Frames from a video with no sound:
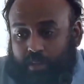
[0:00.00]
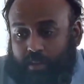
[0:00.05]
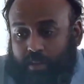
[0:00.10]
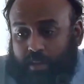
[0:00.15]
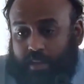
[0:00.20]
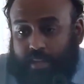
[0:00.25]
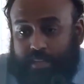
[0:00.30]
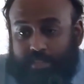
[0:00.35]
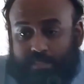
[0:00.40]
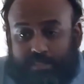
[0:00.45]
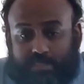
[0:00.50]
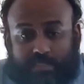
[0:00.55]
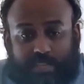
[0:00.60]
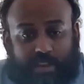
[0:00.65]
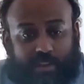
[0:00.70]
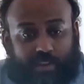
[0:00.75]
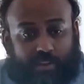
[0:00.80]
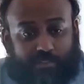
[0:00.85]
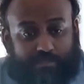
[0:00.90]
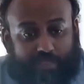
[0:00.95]
instead
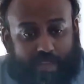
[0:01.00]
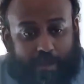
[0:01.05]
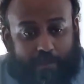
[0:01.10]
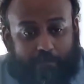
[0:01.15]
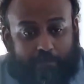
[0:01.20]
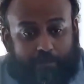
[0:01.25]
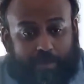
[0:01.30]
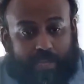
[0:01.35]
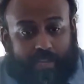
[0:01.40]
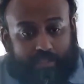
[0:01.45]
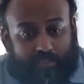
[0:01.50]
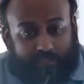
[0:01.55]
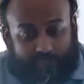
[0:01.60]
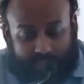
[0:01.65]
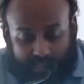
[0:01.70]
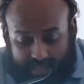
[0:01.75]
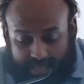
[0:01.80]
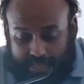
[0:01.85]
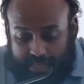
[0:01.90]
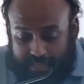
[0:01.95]
of them being
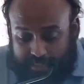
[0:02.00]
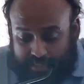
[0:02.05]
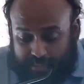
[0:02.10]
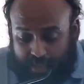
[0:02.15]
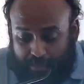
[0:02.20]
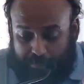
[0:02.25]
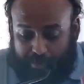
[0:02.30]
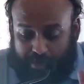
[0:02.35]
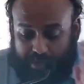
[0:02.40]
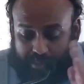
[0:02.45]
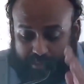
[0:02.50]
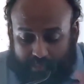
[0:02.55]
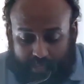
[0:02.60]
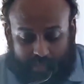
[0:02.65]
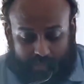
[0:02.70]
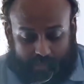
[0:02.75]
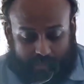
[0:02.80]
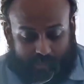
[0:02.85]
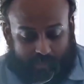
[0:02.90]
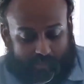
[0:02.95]
three separate
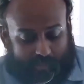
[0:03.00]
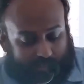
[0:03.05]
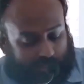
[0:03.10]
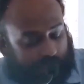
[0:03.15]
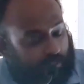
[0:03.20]
things.